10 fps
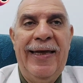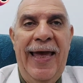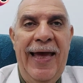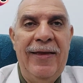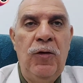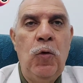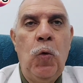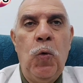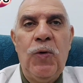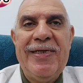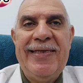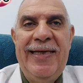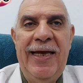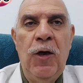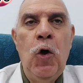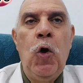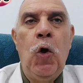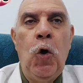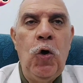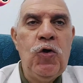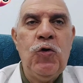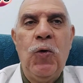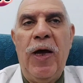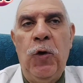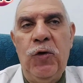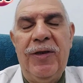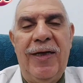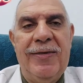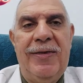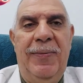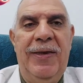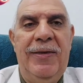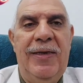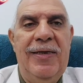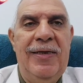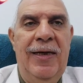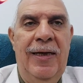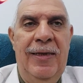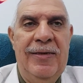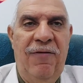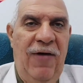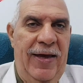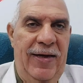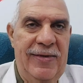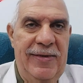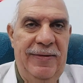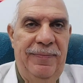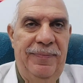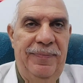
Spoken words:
cat, or a snake also cannot transmit the virus.